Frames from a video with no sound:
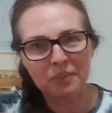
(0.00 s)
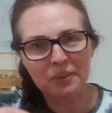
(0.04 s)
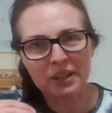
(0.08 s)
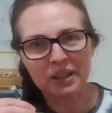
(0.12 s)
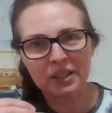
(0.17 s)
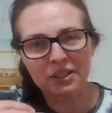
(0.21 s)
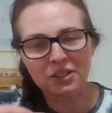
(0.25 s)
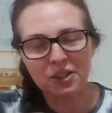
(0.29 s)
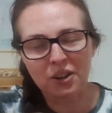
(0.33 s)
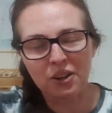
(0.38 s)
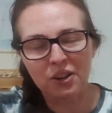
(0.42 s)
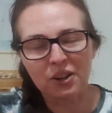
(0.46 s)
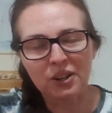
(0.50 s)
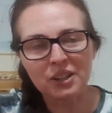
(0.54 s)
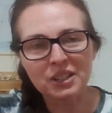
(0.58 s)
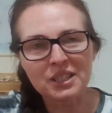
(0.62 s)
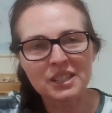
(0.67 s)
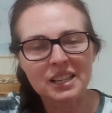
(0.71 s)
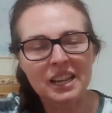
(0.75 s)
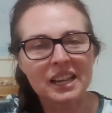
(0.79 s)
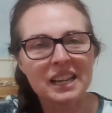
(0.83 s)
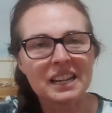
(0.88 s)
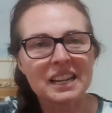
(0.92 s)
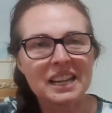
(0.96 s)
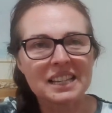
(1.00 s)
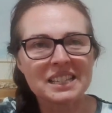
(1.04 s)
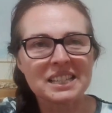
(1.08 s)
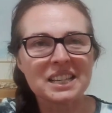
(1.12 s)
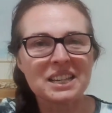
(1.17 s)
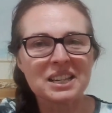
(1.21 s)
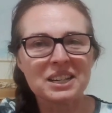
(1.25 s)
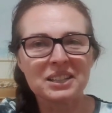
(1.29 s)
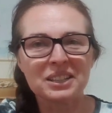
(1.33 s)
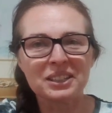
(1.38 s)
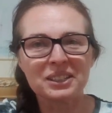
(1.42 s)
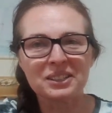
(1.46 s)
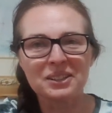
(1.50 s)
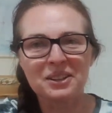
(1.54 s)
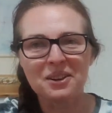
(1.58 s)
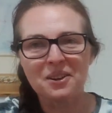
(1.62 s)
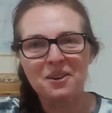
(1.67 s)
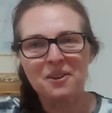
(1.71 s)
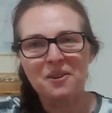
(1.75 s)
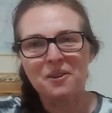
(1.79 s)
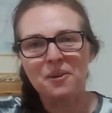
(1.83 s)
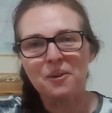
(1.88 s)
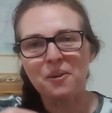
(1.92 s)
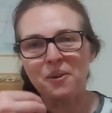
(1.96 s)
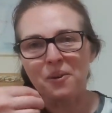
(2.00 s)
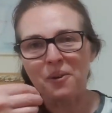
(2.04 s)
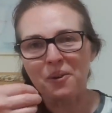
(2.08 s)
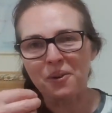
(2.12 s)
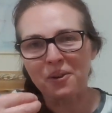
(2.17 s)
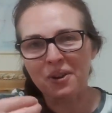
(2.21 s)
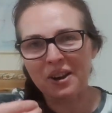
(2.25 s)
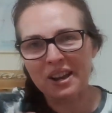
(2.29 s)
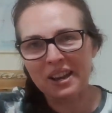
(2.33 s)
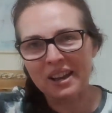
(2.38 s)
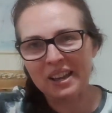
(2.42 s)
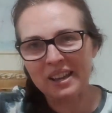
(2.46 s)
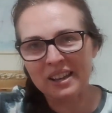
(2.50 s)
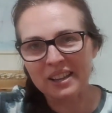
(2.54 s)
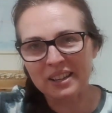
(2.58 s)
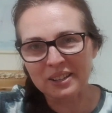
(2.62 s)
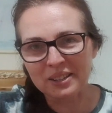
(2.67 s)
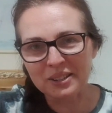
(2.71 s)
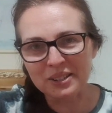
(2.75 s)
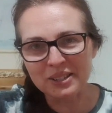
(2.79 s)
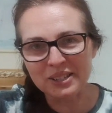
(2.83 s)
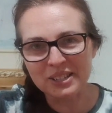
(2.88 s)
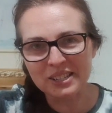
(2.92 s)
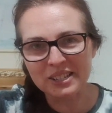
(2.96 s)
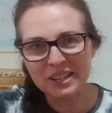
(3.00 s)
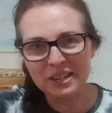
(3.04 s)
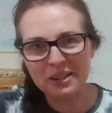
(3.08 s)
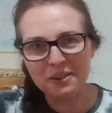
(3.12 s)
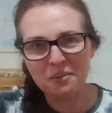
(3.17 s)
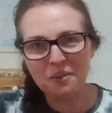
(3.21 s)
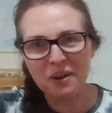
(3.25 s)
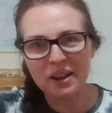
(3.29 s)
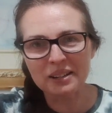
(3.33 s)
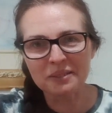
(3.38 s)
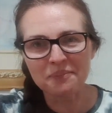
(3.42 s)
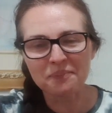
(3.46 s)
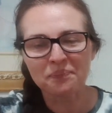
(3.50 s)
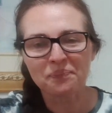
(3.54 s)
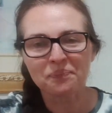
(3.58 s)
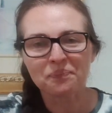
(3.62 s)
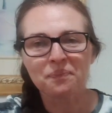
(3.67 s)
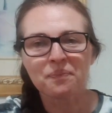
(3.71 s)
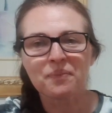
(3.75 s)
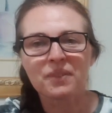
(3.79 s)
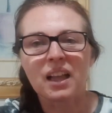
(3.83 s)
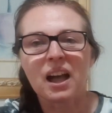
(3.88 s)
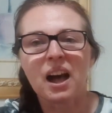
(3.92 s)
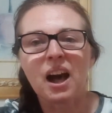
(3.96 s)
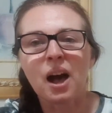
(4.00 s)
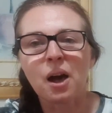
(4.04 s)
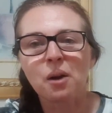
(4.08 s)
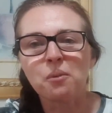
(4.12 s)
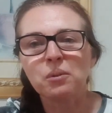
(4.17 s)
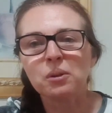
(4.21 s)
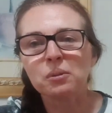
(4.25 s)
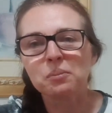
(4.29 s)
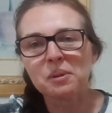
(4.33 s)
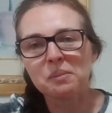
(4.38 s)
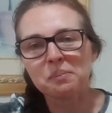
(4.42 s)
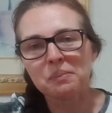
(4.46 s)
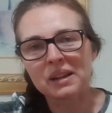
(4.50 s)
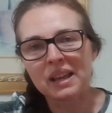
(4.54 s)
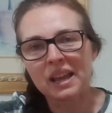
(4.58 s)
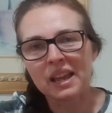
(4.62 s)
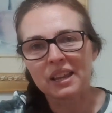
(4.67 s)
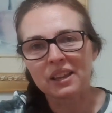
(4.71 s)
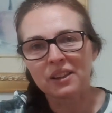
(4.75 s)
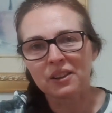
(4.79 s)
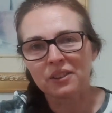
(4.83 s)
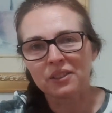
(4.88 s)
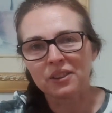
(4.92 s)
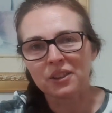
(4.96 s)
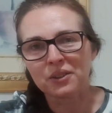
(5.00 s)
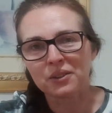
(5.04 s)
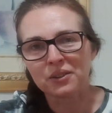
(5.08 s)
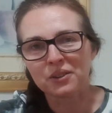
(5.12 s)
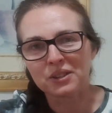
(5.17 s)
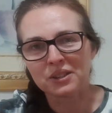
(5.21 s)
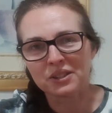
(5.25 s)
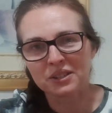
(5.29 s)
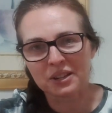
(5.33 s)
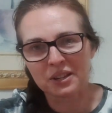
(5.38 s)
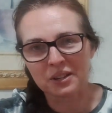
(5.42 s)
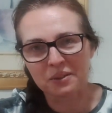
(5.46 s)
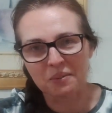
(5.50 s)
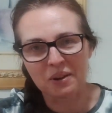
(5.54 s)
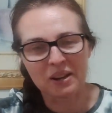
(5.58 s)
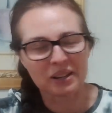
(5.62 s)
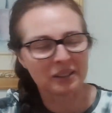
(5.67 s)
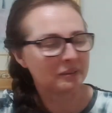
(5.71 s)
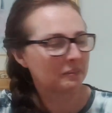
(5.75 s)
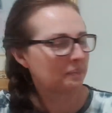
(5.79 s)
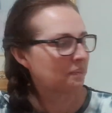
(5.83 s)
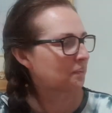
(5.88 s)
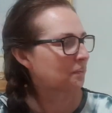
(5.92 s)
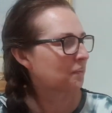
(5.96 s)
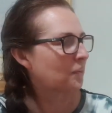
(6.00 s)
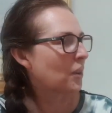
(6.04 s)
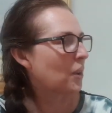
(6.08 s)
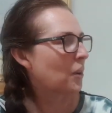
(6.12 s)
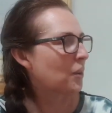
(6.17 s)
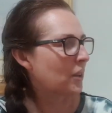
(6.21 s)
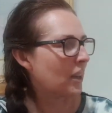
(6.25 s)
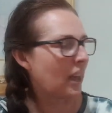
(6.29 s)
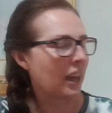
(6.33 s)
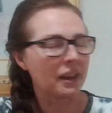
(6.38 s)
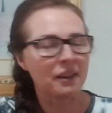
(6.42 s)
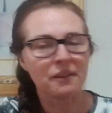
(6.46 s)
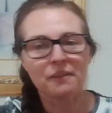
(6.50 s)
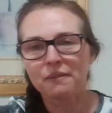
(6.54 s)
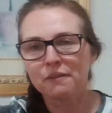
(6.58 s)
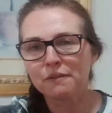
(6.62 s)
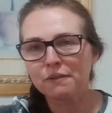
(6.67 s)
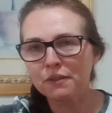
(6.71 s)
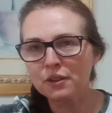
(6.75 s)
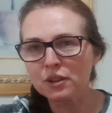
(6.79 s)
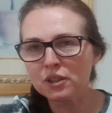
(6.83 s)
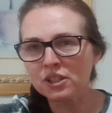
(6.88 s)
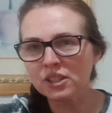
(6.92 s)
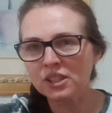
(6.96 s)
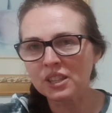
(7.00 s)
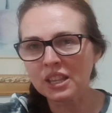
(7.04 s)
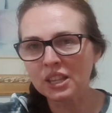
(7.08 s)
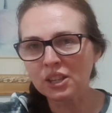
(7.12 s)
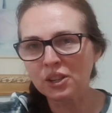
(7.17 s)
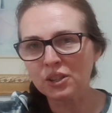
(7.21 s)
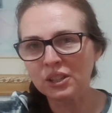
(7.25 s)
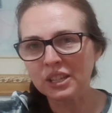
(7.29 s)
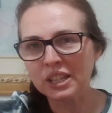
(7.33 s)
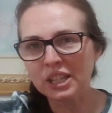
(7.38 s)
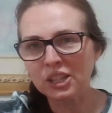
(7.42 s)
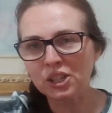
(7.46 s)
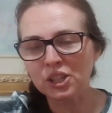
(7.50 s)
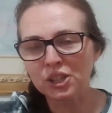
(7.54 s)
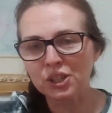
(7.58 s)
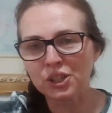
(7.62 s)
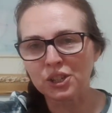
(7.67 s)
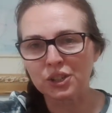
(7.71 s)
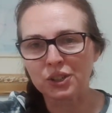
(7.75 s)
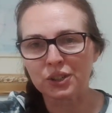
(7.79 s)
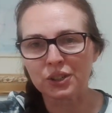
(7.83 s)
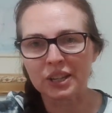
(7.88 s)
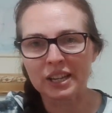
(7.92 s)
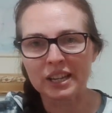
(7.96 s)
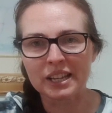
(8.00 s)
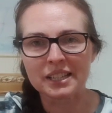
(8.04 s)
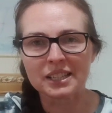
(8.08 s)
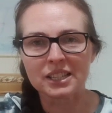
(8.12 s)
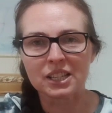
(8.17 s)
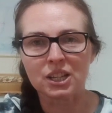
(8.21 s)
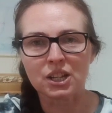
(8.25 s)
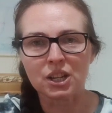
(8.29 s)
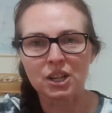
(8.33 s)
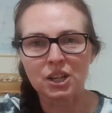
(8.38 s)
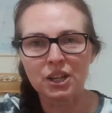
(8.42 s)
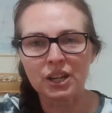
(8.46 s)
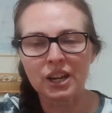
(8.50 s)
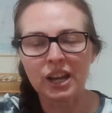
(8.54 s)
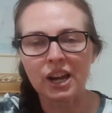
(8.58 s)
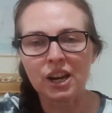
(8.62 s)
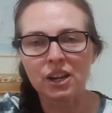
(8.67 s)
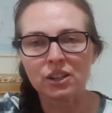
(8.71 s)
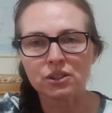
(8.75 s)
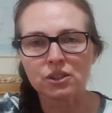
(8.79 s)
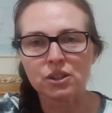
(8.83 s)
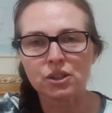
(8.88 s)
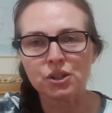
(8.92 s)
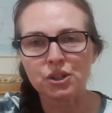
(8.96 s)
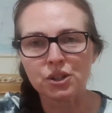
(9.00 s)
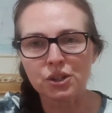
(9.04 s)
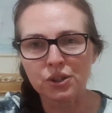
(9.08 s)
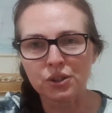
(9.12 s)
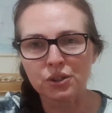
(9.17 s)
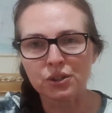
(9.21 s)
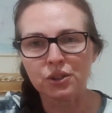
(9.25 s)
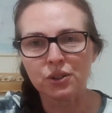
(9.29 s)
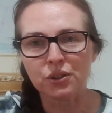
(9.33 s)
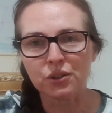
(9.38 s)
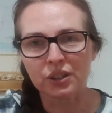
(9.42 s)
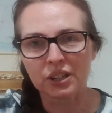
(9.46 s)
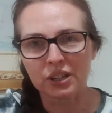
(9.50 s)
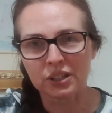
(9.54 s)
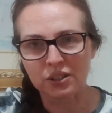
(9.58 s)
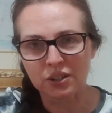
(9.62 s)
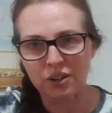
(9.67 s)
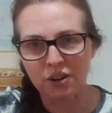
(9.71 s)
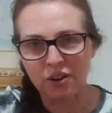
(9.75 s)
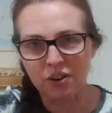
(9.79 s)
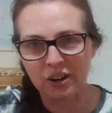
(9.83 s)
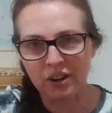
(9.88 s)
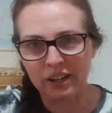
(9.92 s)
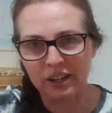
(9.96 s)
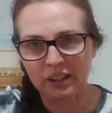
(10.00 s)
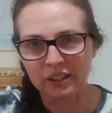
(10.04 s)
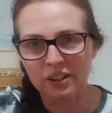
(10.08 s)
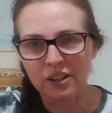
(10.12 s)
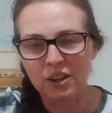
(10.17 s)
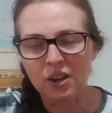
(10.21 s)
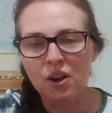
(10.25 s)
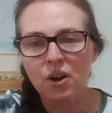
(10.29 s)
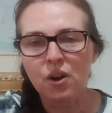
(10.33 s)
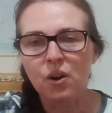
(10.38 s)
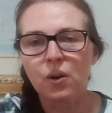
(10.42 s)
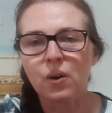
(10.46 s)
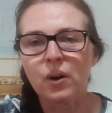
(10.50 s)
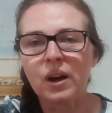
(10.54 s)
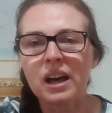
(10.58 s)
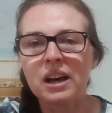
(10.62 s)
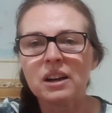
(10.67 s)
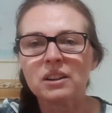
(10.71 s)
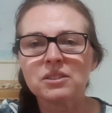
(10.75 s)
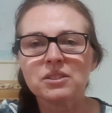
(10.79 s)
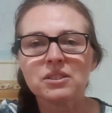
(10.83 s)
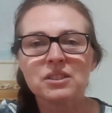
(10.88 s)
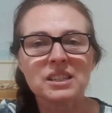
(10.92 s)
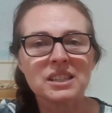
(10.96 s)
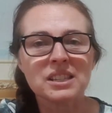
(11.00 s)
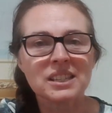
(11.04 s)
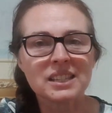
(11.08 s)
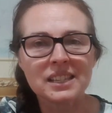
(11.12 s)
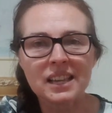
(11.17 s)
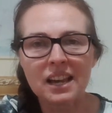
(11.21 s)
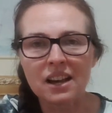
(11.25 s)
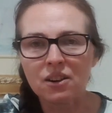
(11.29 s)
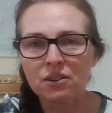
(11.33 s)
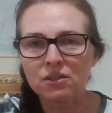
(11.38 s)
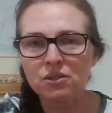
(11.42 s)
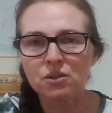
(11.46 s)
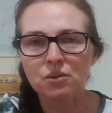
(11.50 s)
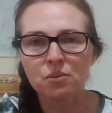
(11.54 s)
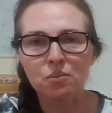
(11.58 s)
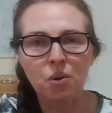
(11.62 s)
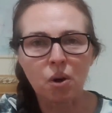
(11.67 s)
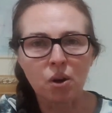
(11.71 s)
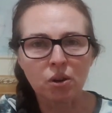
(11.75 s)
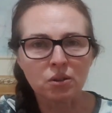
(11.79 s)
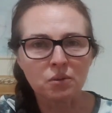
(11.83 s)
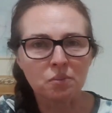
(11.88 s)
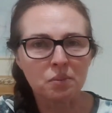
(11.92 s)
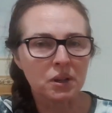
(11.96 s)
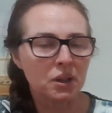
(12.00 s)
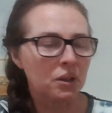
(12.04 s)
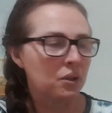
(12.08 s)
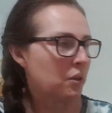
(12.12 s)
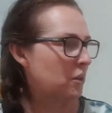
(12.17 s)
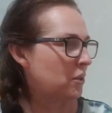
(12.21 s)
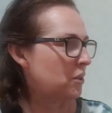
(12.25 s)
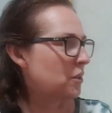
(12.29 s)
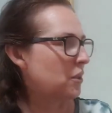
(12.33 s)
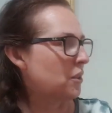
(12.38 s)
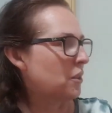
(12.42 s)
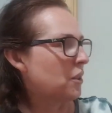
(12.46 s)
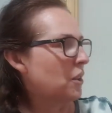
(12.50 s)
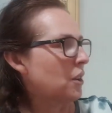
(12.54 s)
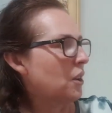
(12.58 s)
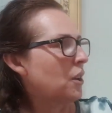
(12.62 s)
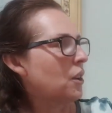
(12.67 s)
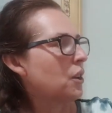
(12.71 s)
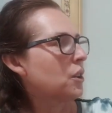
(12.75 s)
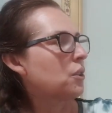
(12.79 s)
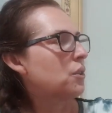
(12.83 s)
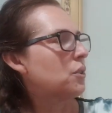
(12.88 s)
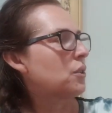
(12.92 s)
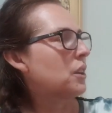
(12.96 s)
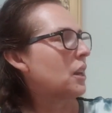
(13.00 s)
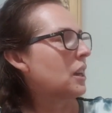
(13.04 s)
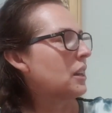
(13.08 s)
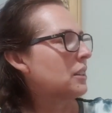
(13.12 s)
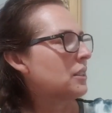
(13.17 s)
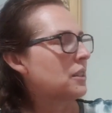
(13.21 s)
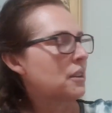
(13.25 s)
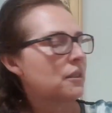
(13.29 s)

guitars, a classical or acoustic one. I will be playing on the acoustic one. Okay, first thing you need to do is learn how to tune your guitar in, or else the sound won't be good. You get